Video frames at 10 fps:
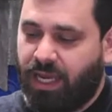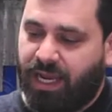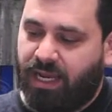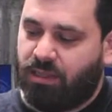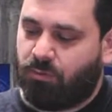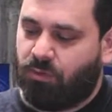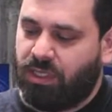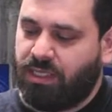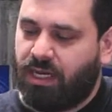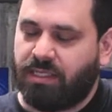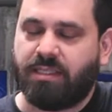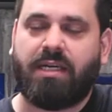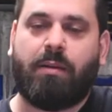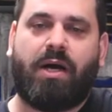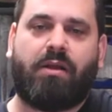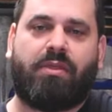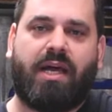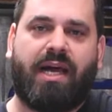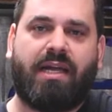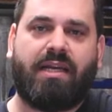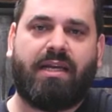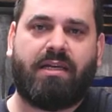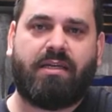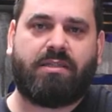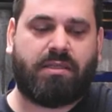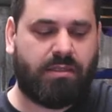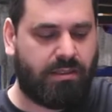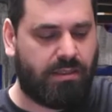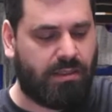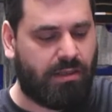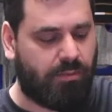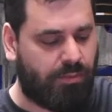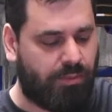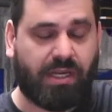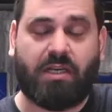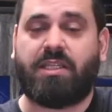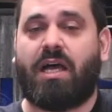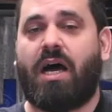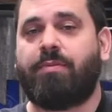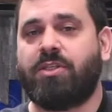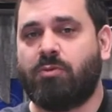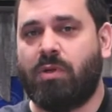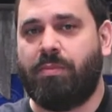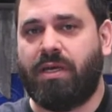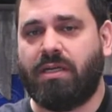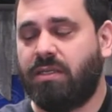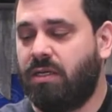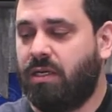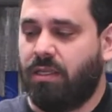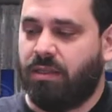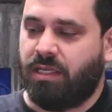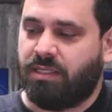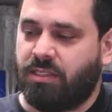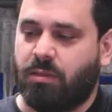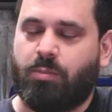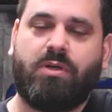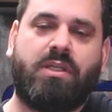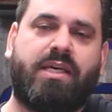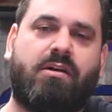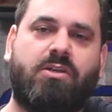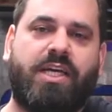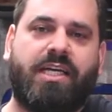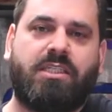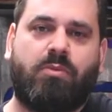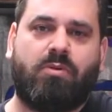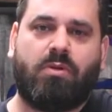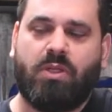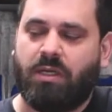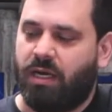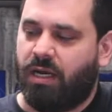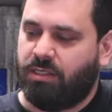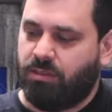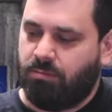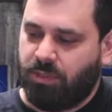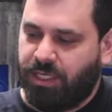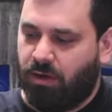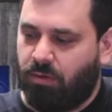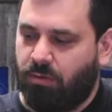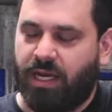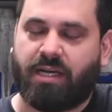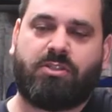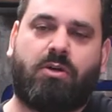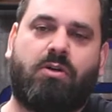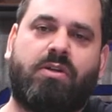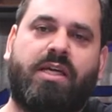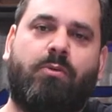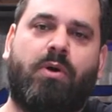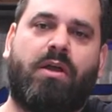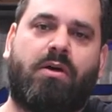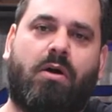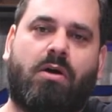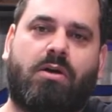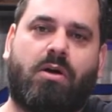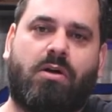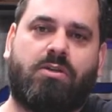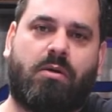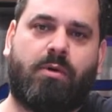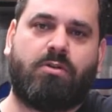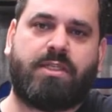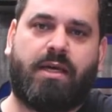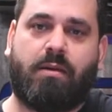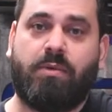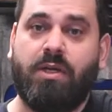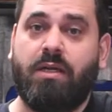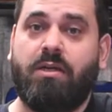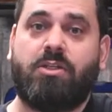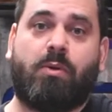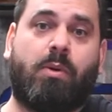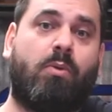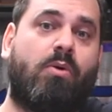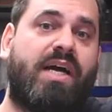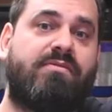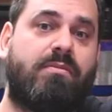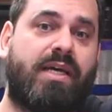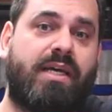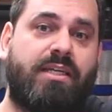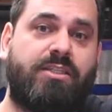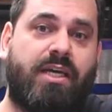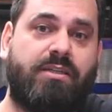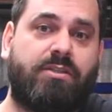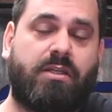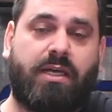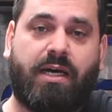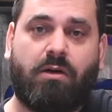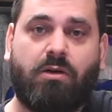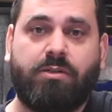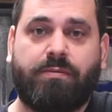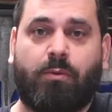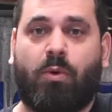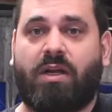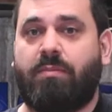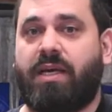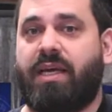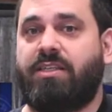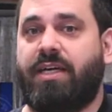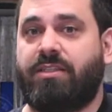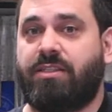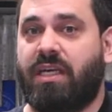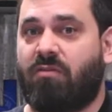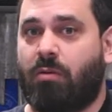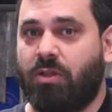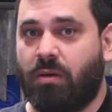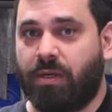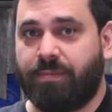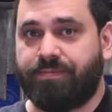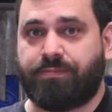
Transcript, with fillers: And the really nice thing about that is because of the options we picked, this is completely interchangeable uh, you know, externally with our current turbo setup. So we won't have to make any changes to the headers, we won't have to make any changes to any of our plumbing,